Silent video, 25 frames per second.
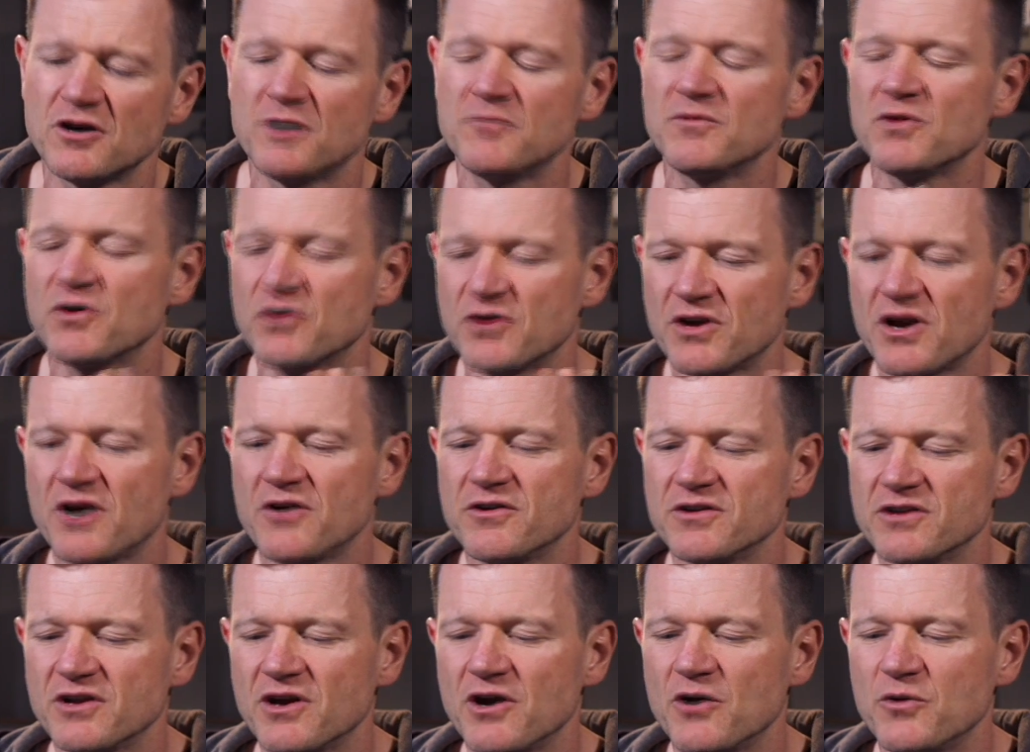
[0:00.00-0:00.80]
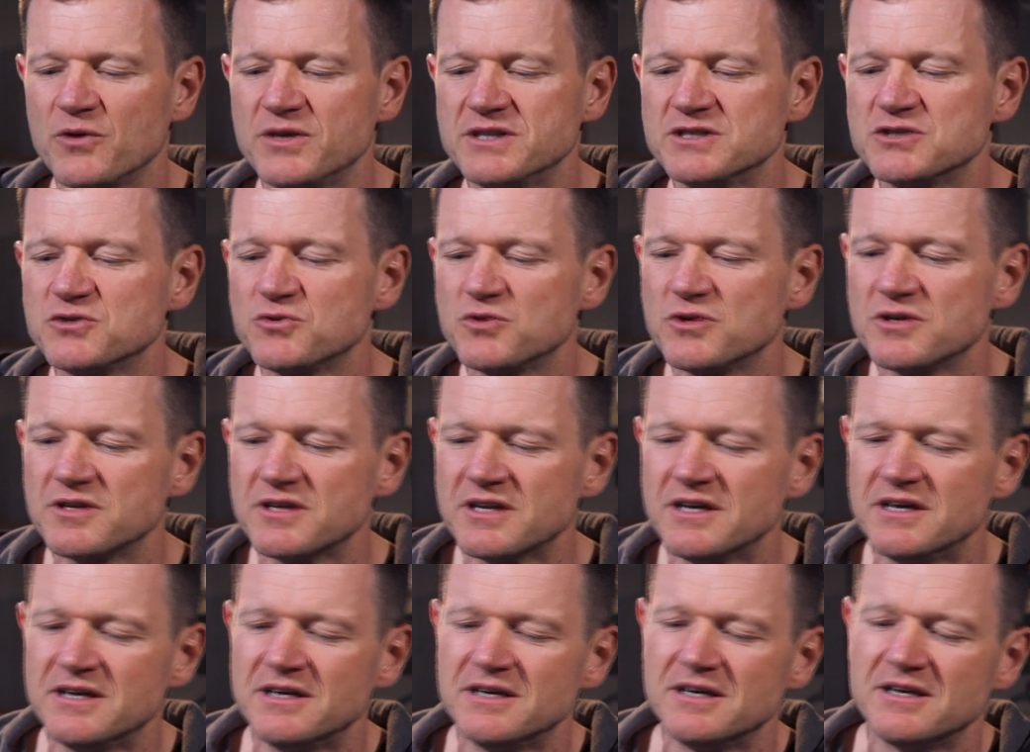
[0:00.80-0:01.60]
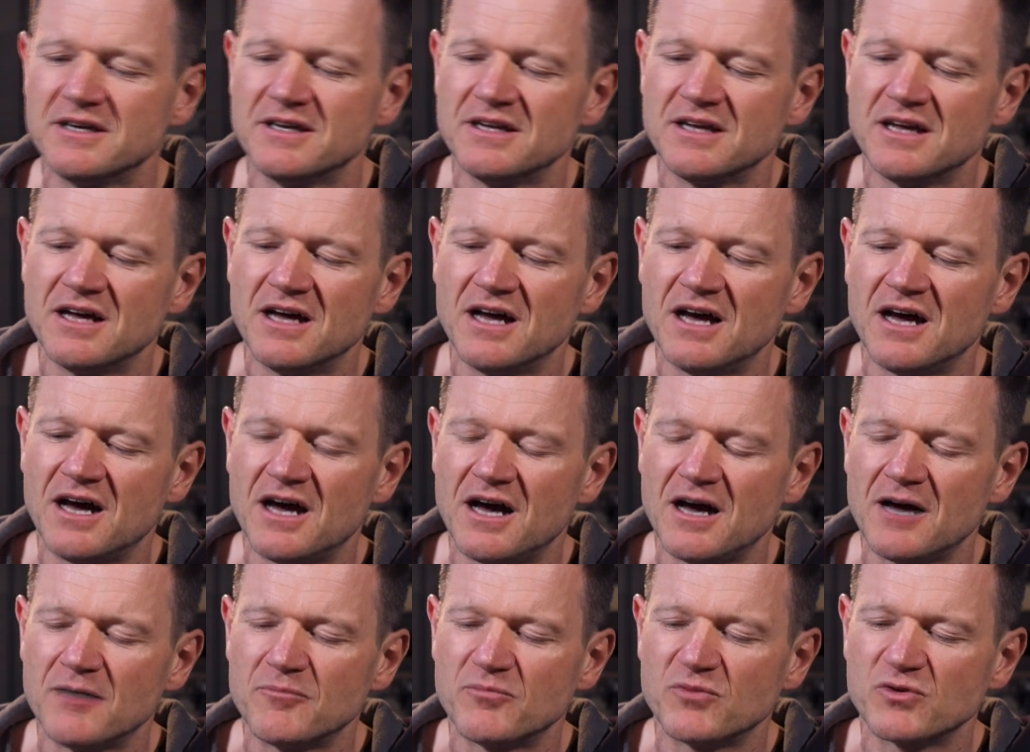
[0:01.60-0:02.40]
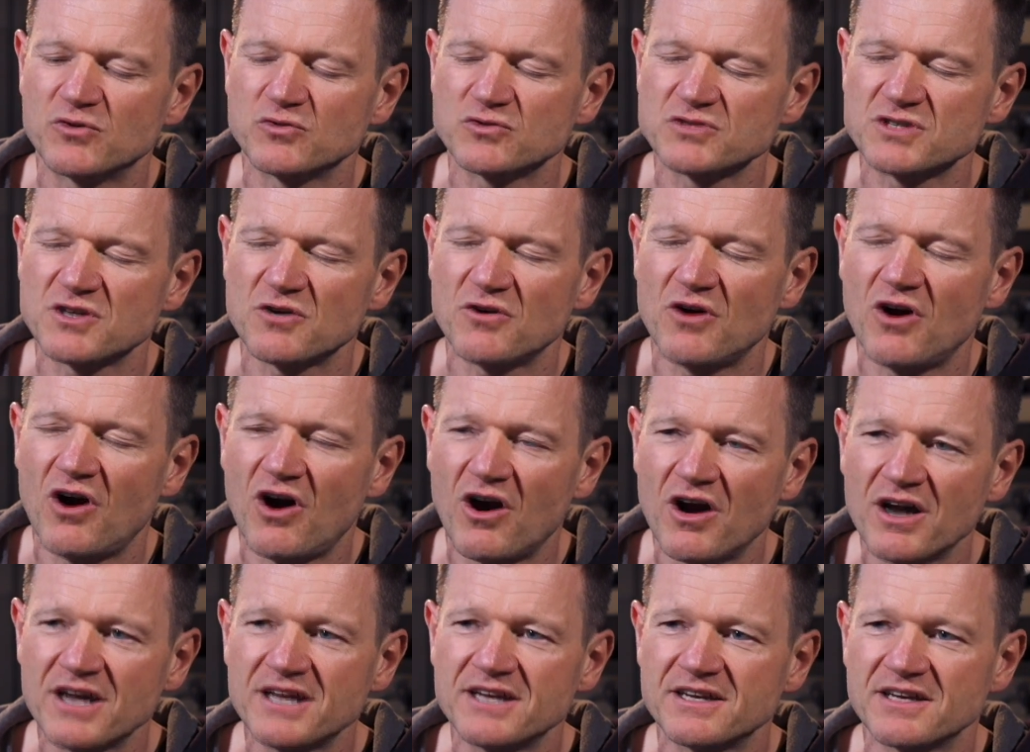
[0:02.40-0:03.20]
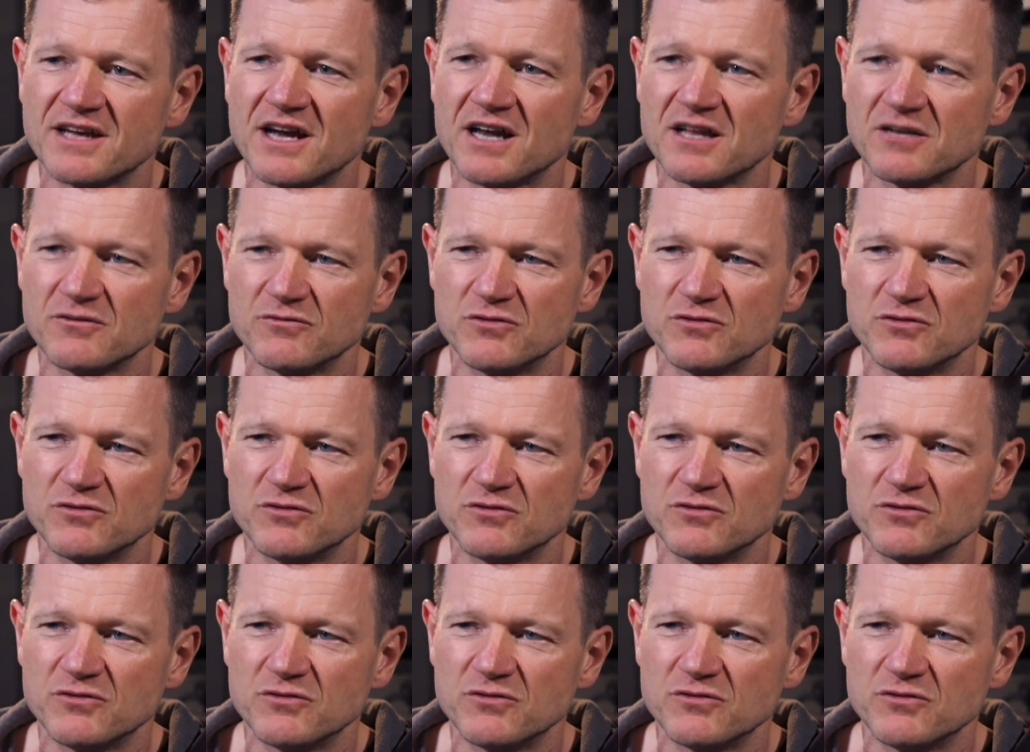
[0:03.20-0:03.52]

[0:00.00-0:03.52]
I'm not going to go into it, but also a high-end colour